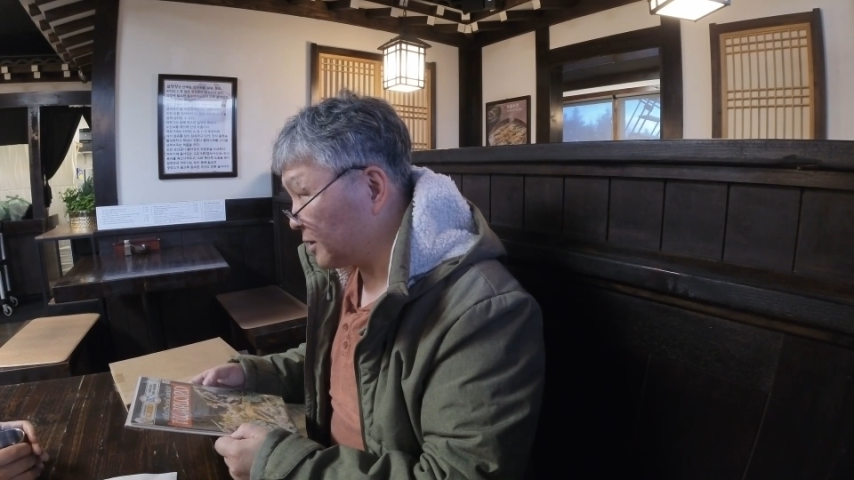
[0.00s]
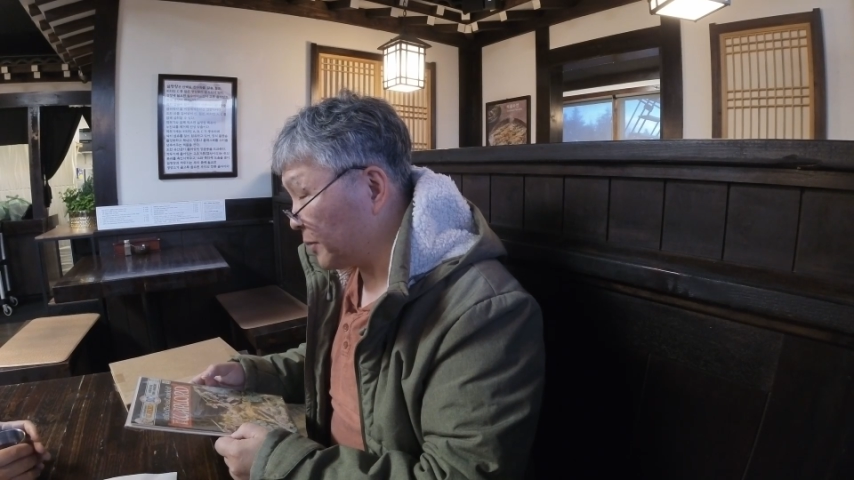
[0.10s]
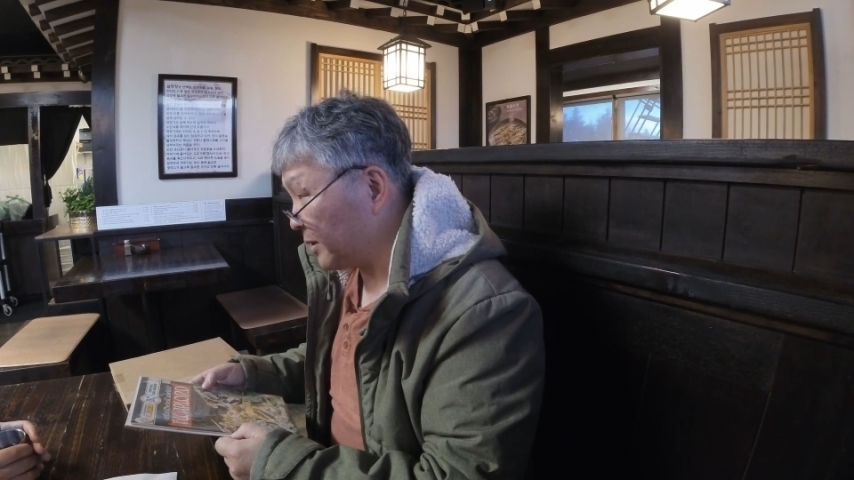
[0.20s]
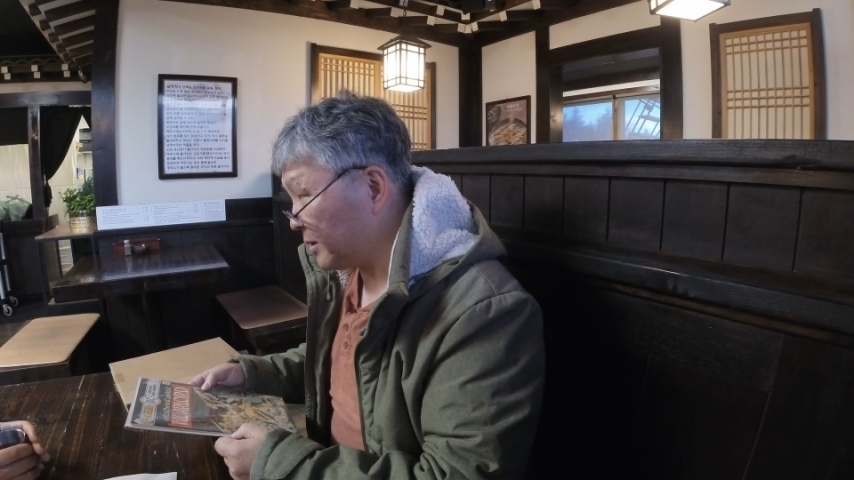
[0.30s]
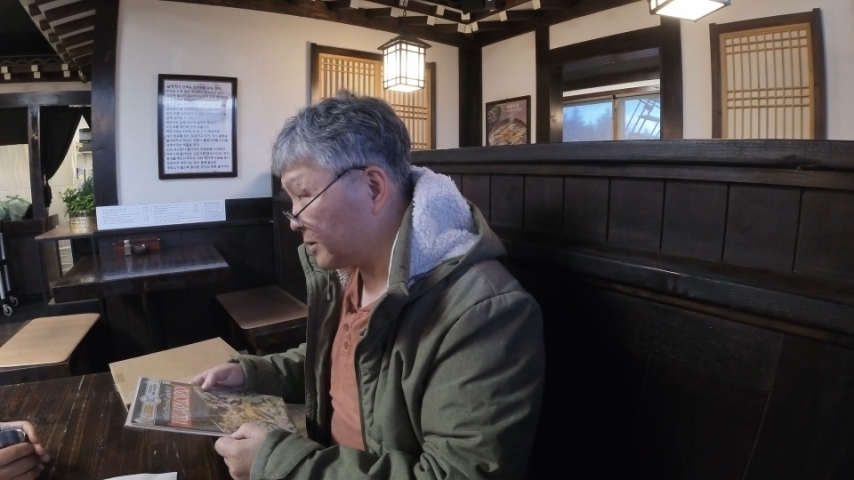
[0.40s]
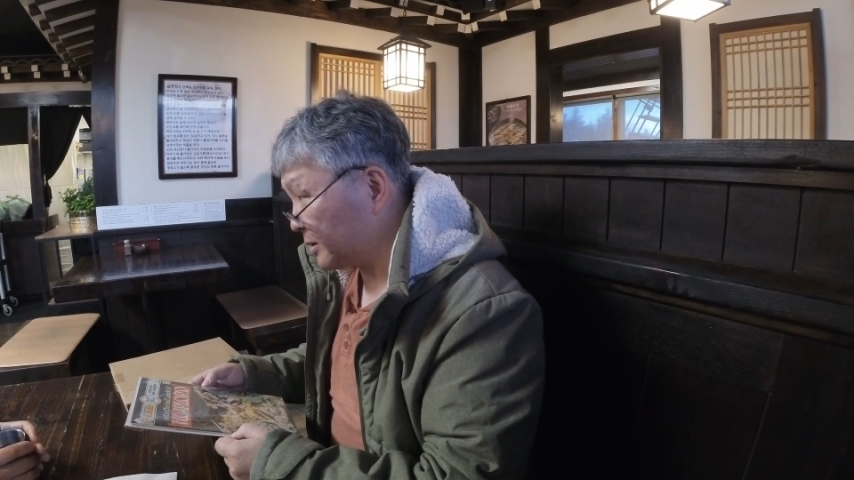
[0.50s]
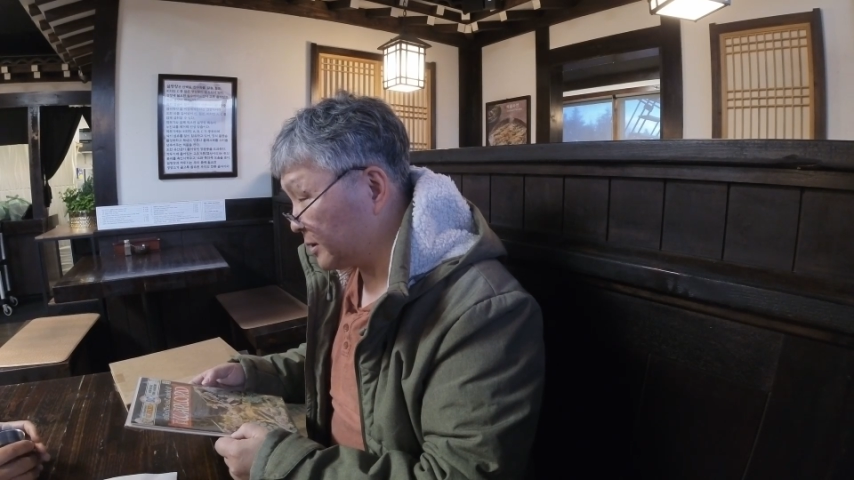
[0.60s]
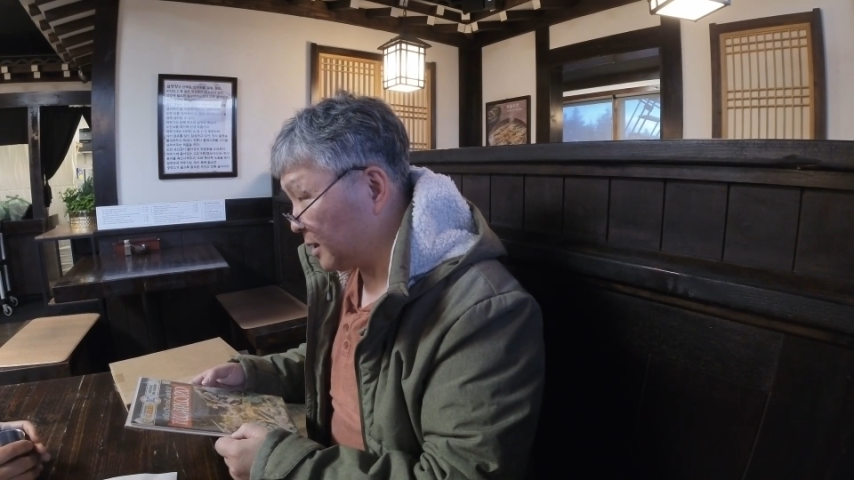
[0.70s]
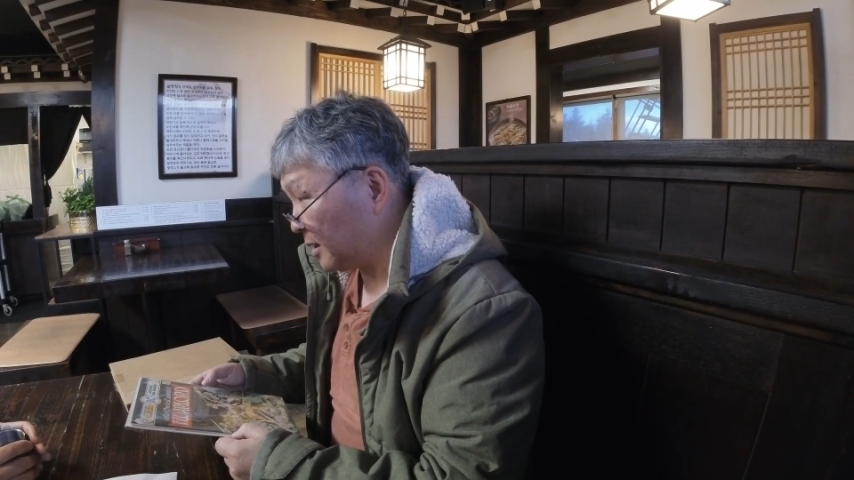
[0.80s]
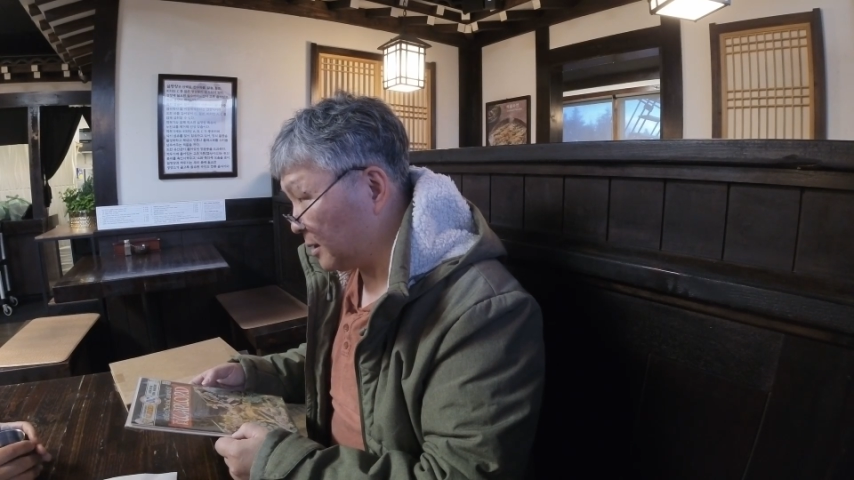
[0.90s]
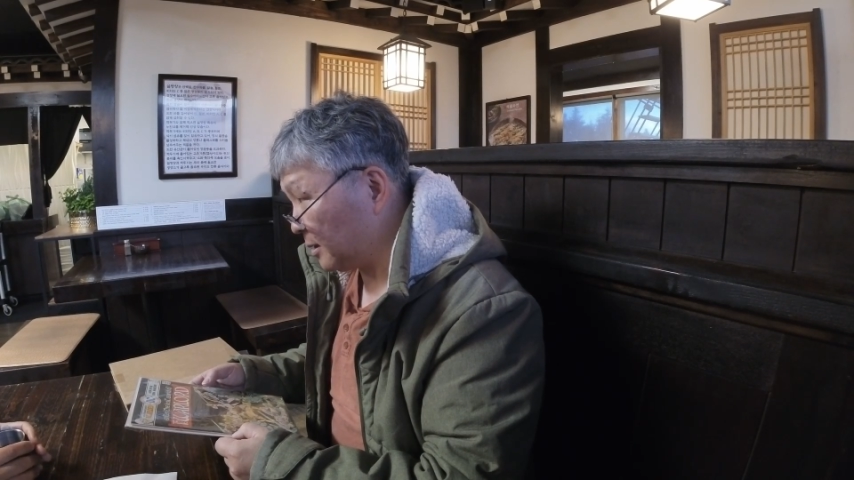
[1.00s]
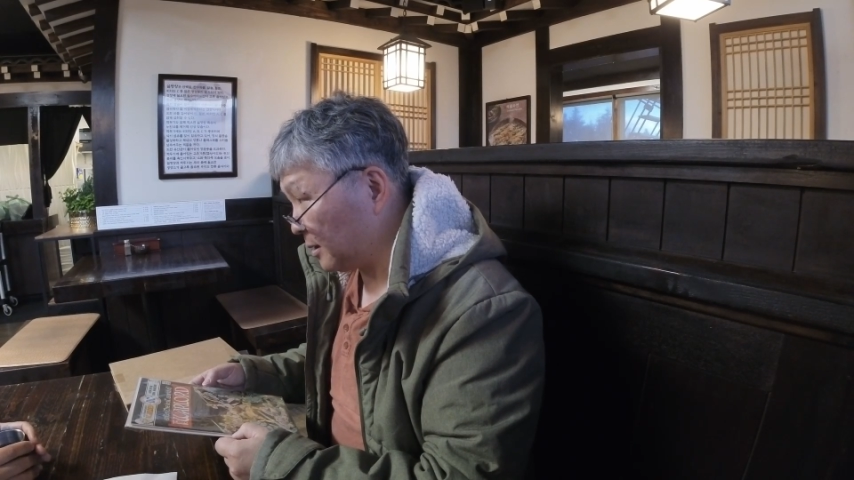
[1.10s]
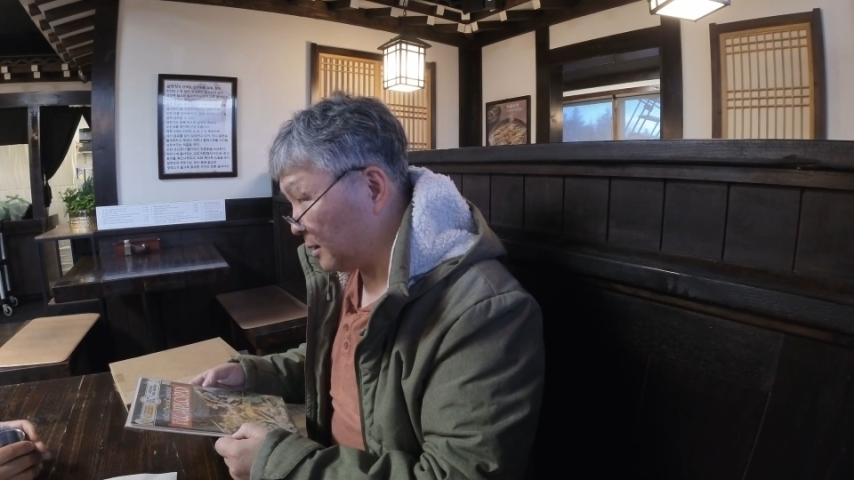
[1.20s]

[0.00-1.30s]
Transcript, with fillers: appearance is on